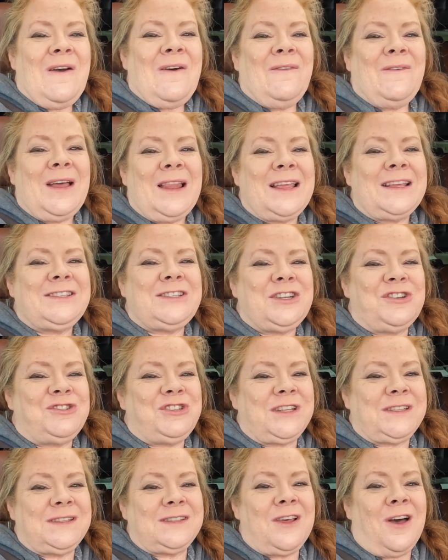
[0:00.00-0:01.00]
Well, as you
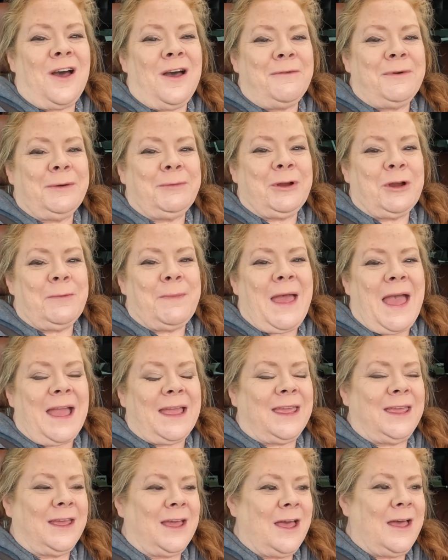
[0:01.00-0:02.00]
just saw when we were
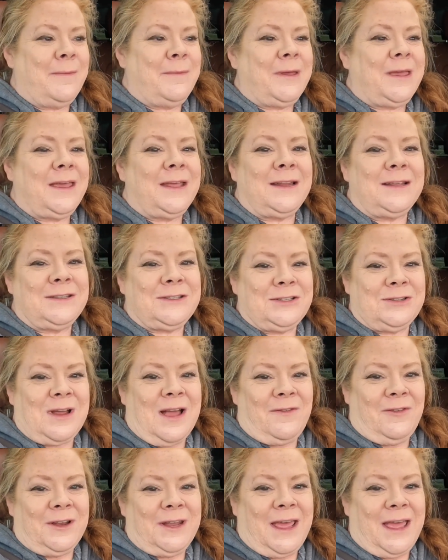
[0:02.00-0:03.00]
packing up, it is
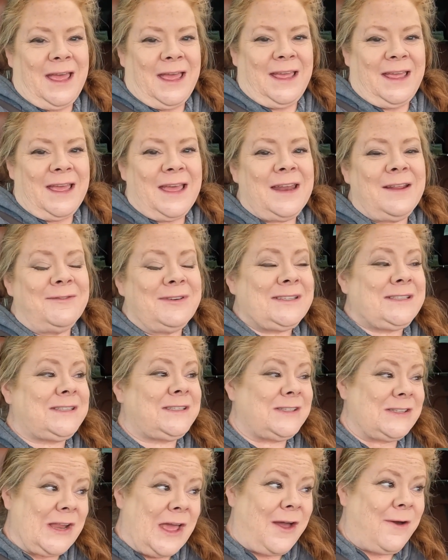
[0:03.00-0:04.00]
travel day and it was
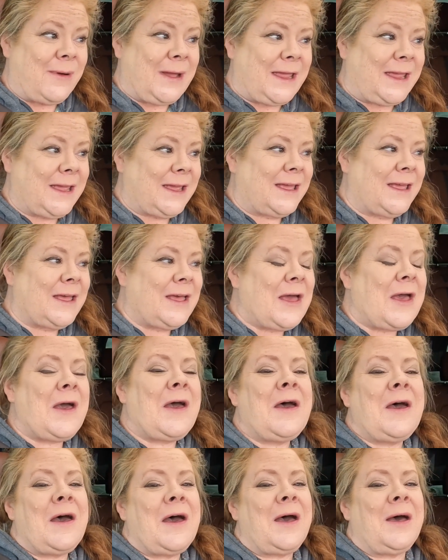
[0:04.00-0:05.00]
snowing
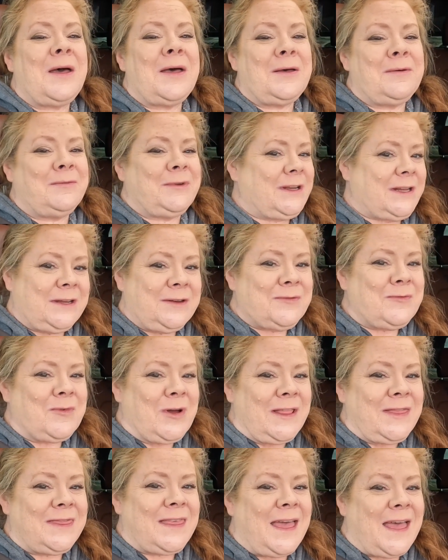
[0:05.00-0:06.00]
um, we didn't
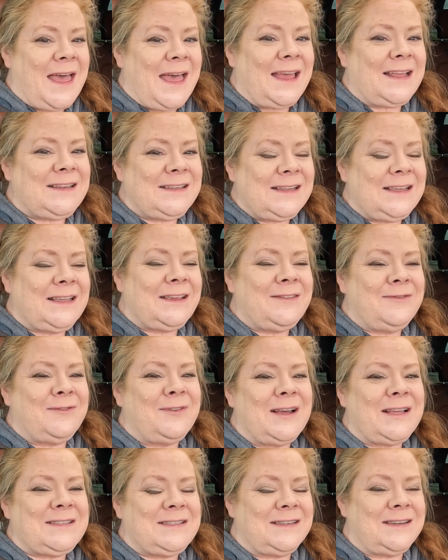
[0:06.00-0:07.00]
want that. It
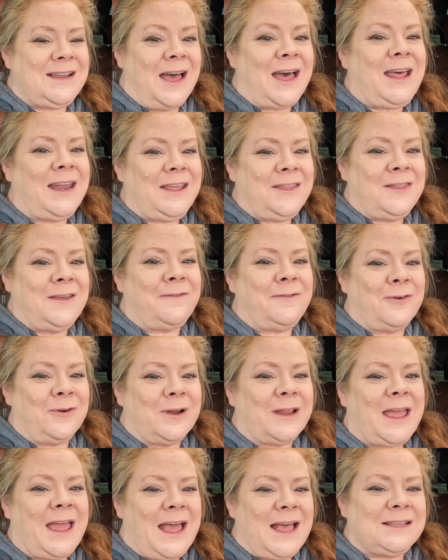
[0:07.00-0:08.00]
was not in the
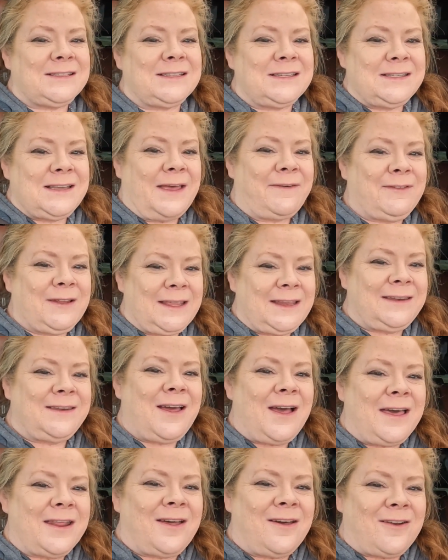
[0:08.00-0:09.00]
forecast and definitely
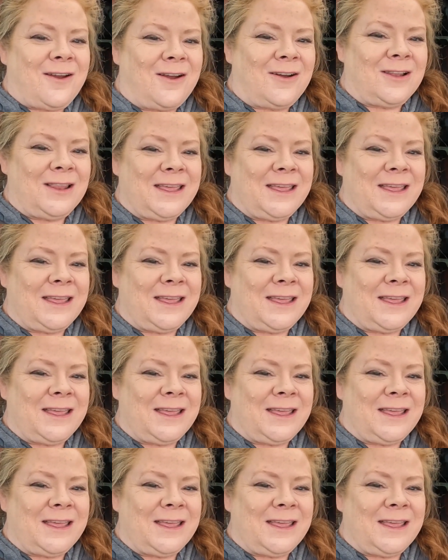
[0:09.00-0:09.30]
not on our